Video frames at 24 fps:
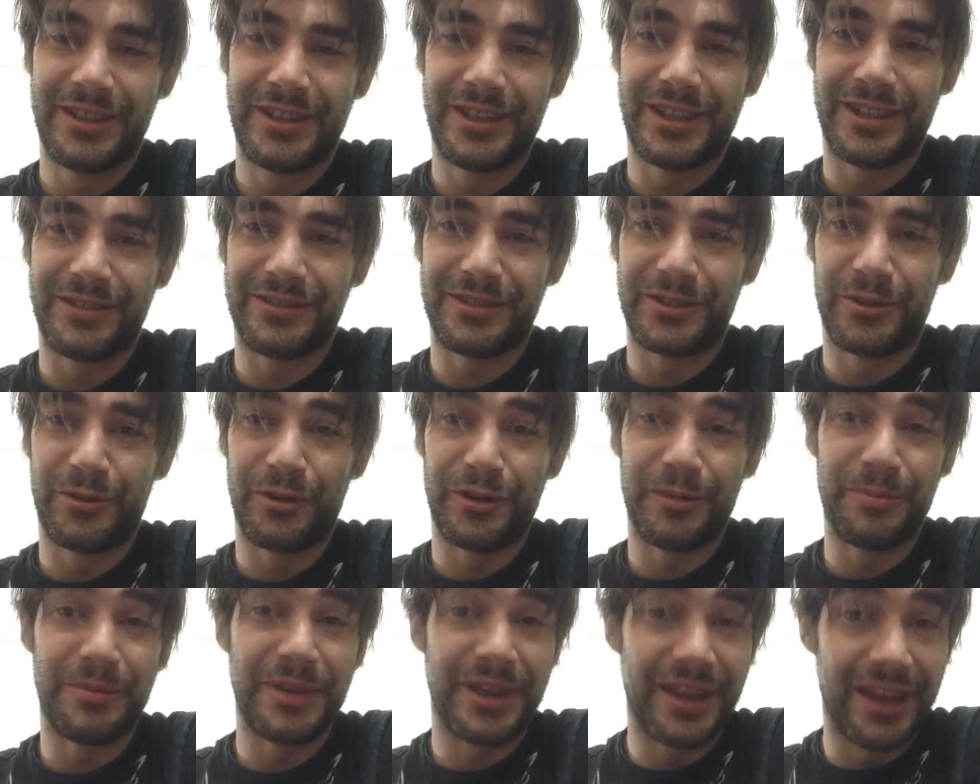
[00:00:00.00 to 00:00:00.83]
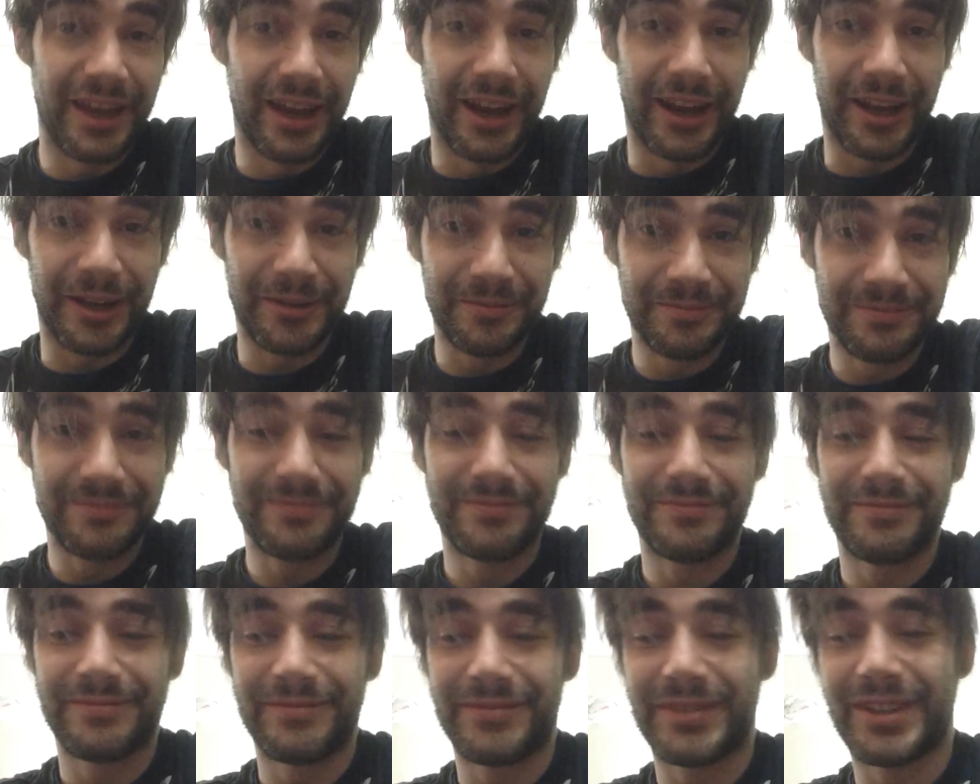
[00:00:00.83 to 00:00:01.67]
I'll have to go to the beginning,
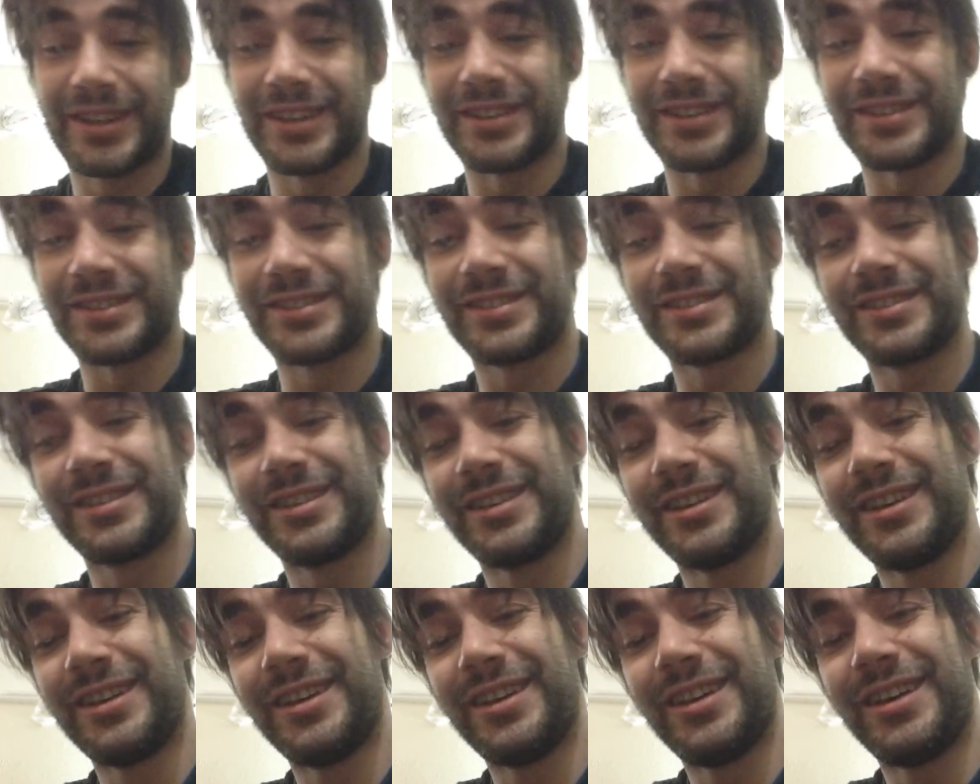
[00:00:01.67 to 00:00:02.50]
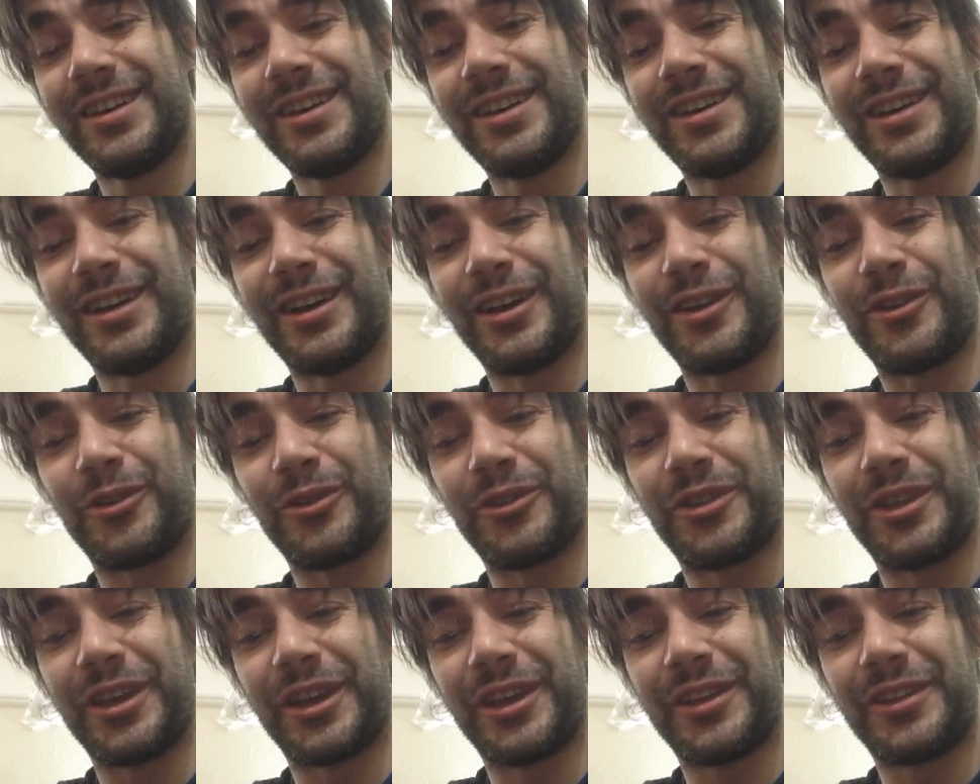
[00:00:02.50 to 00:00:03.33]
because I
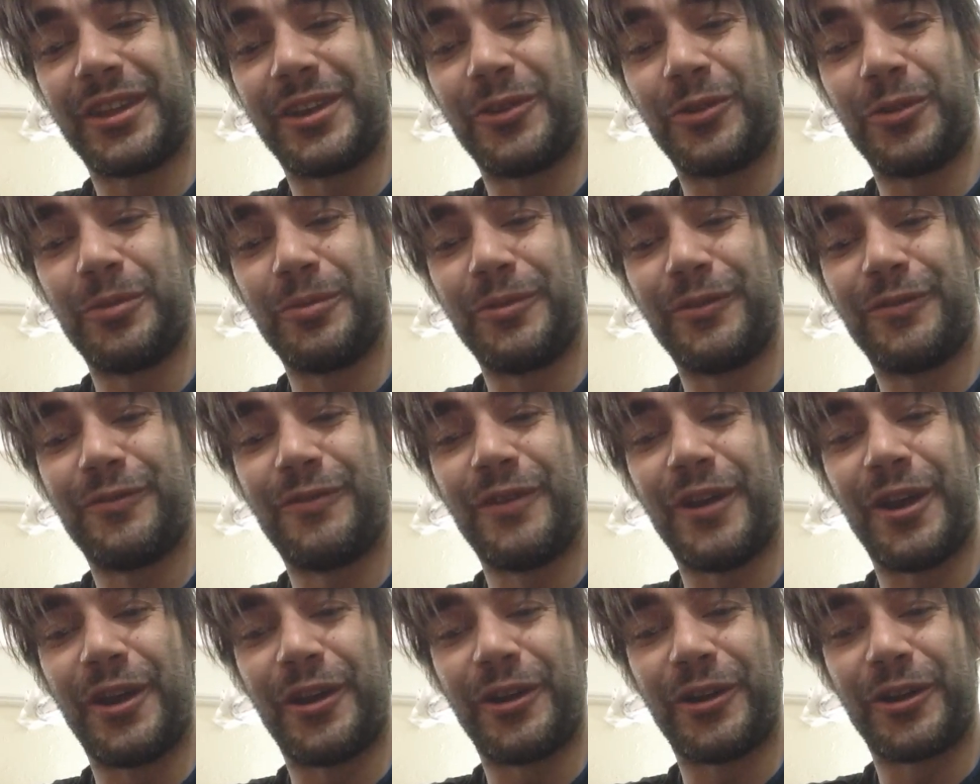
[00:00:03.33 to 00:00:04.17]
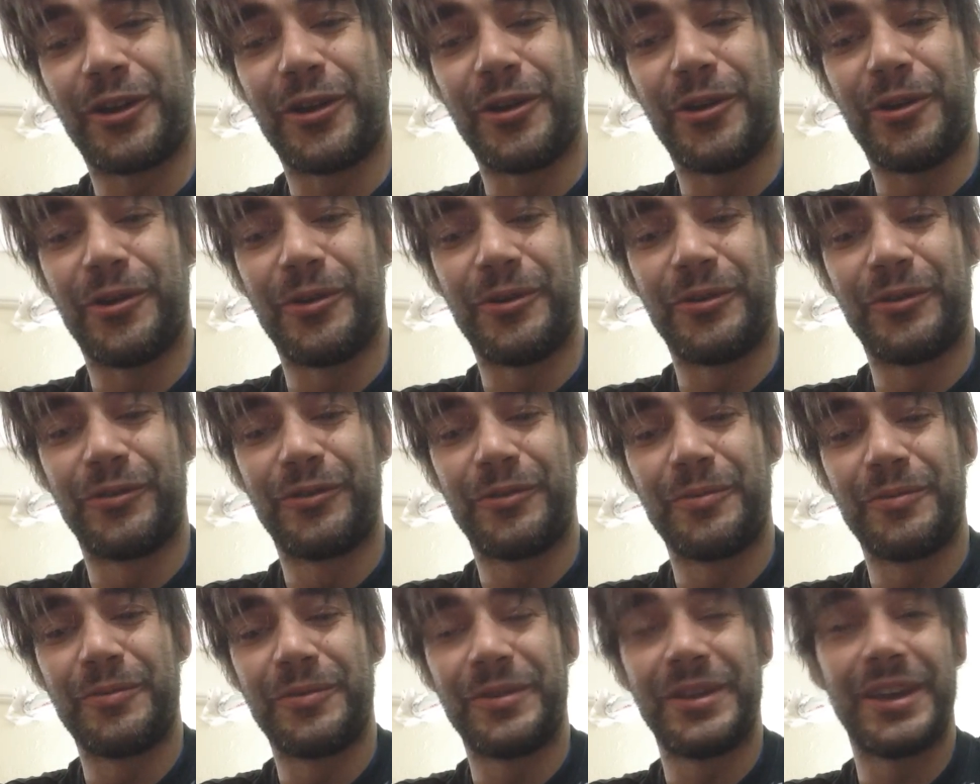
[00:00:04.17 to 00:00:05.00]
don't think that it would be fair to go
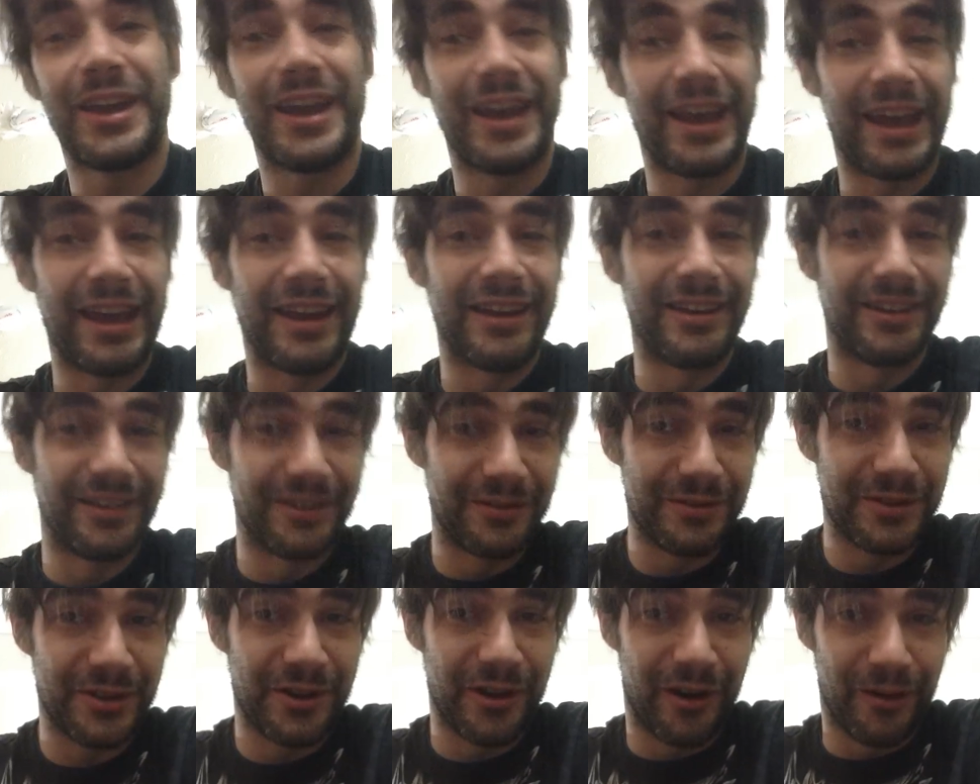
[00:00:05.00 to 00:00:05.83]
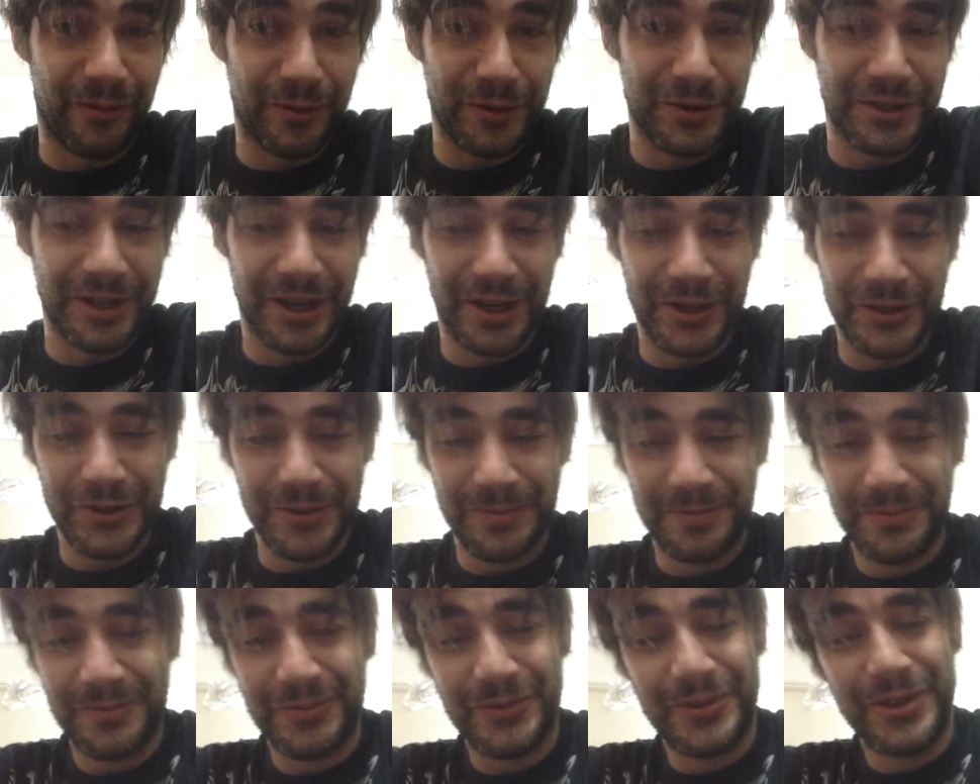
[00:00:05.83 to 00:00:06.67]
from the end of the conversation.
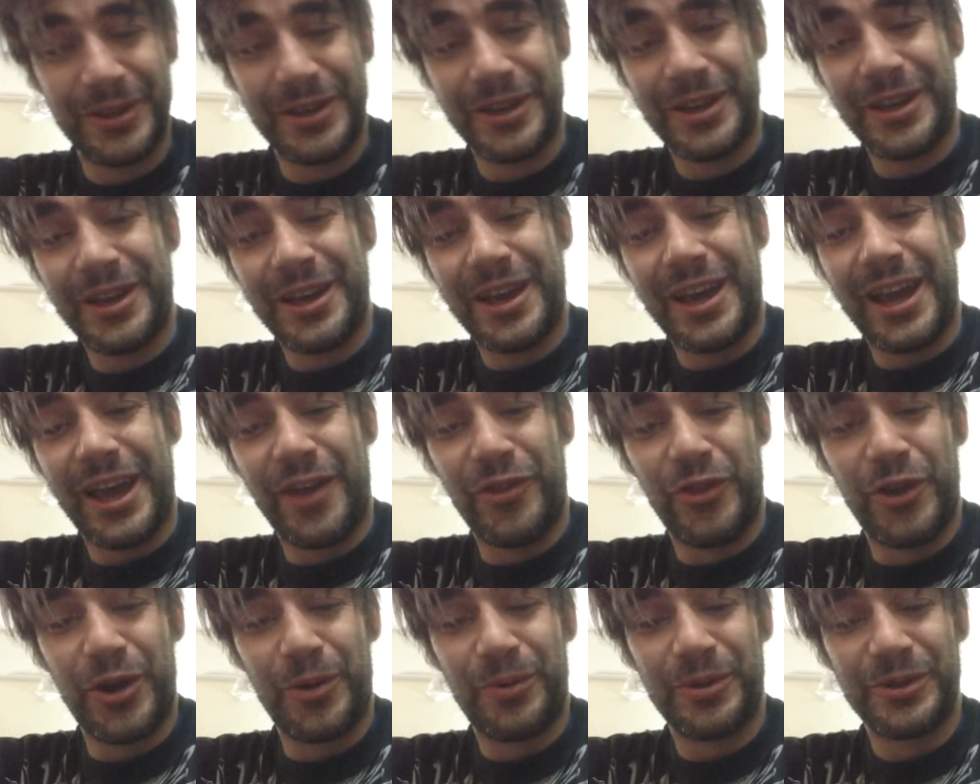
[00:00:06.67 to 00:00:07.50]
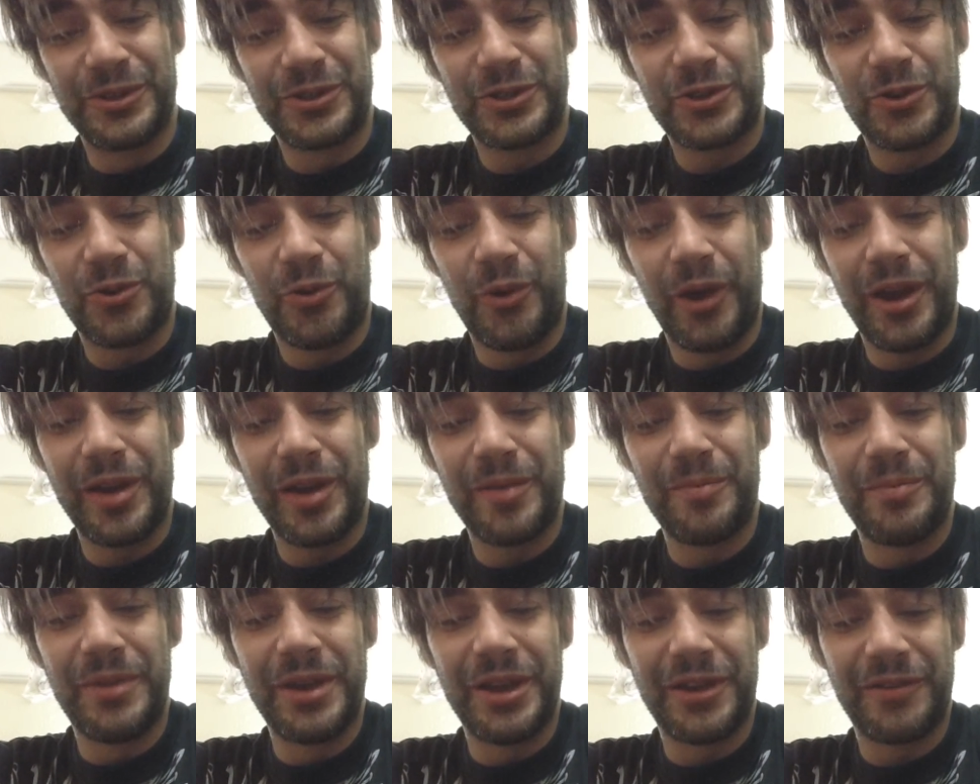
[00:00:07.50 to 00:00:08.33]
And there was quite a
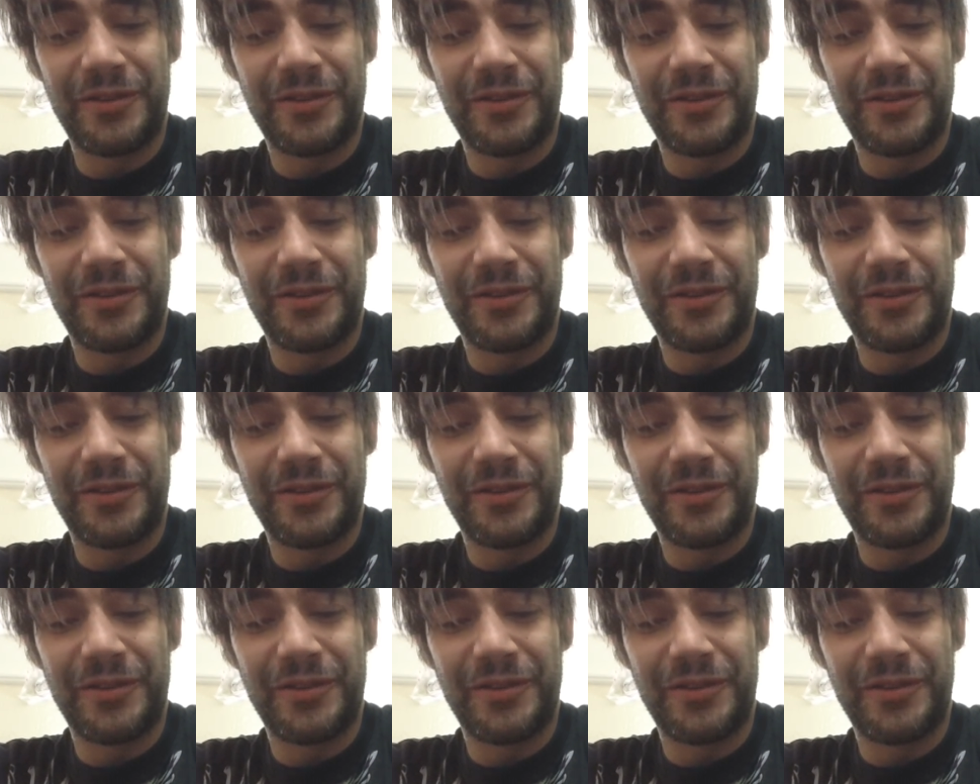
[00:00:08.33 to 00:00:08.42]
bit